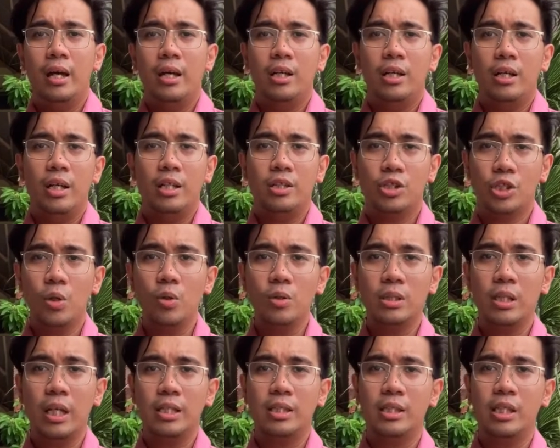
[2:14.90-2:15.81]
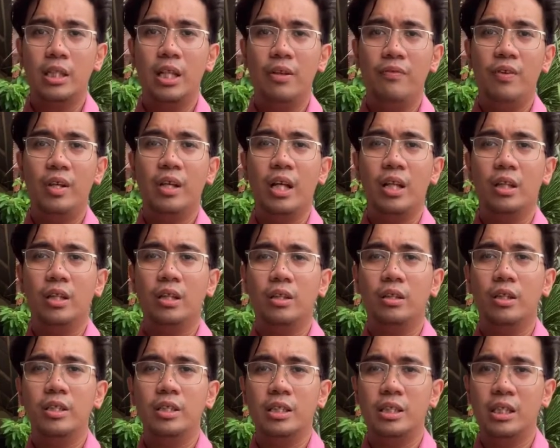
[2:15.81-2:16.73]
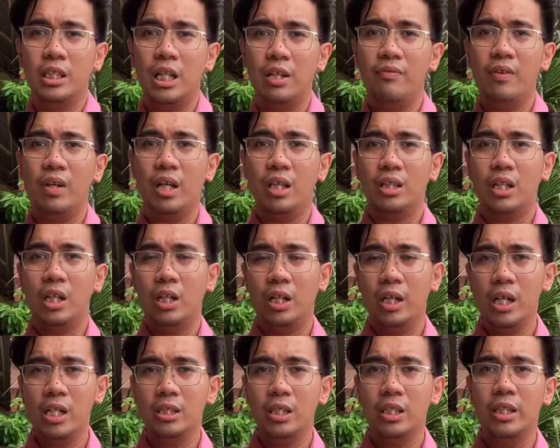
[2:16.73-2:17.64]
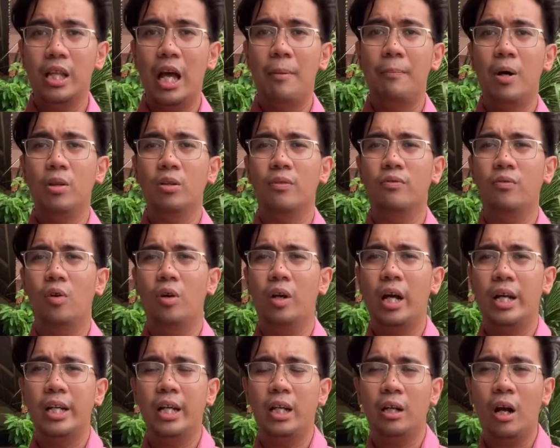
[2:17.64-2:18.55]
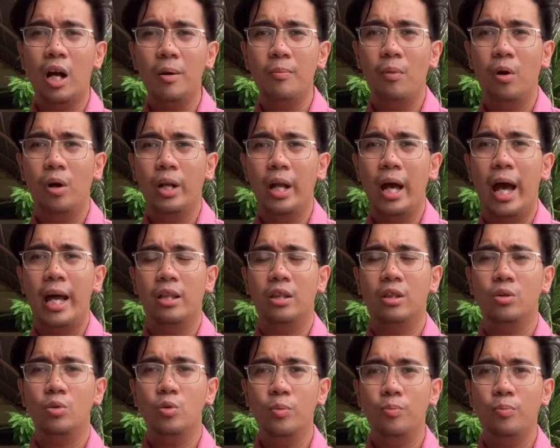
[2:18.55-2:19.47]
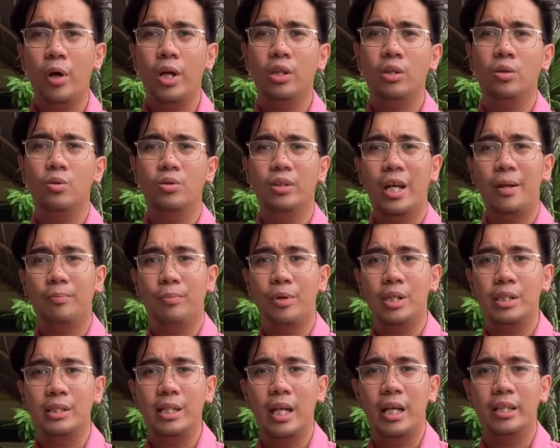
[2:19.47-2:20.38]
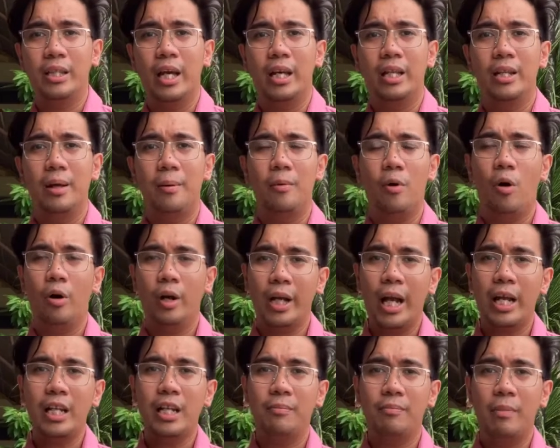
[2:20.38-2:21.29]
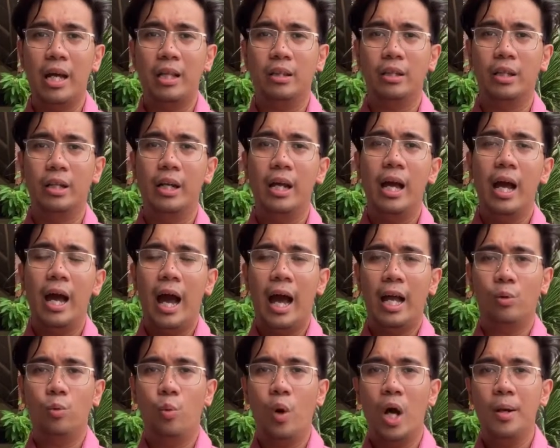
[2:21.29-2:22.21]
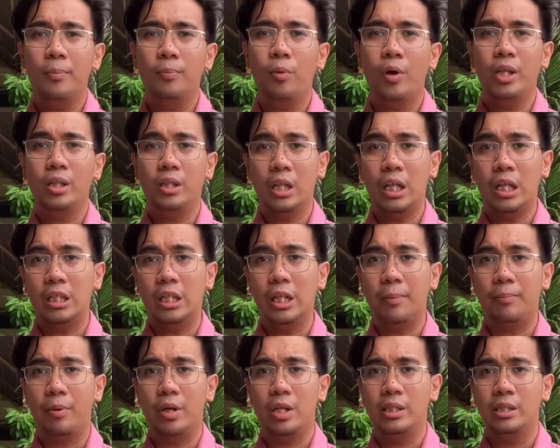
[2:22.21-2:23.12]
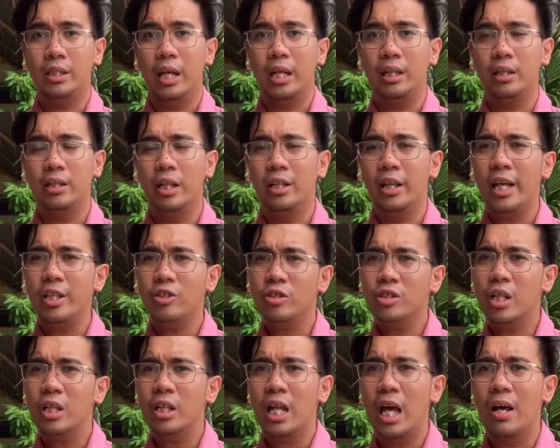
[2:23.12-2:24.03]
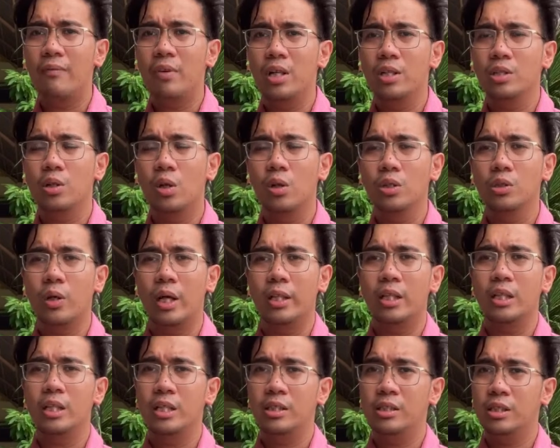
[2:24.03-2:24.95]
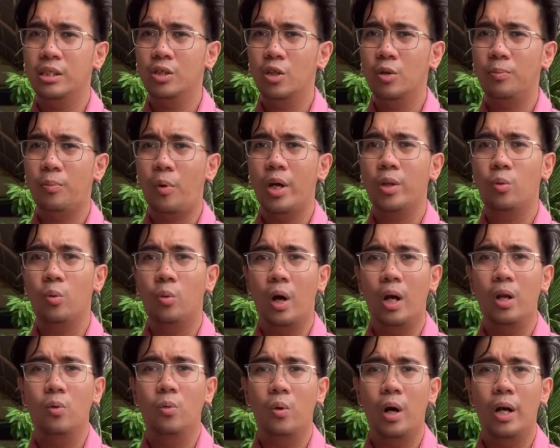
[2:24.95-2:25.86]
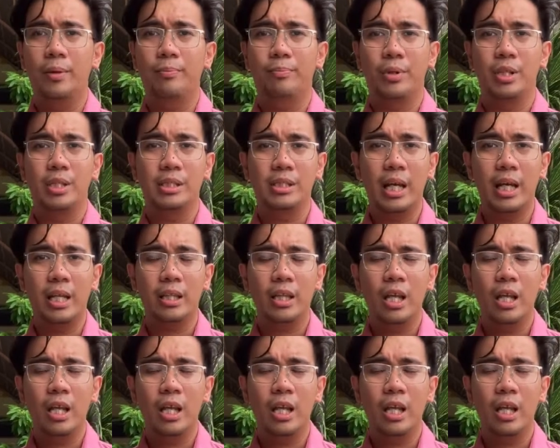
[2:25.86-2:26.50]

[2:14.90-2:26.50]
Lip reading: it shows that there's a significant decrease in the amount of organic carbon at 2.29% and the organic matter at 1.33%. The nitrogen level is also at 0.11%,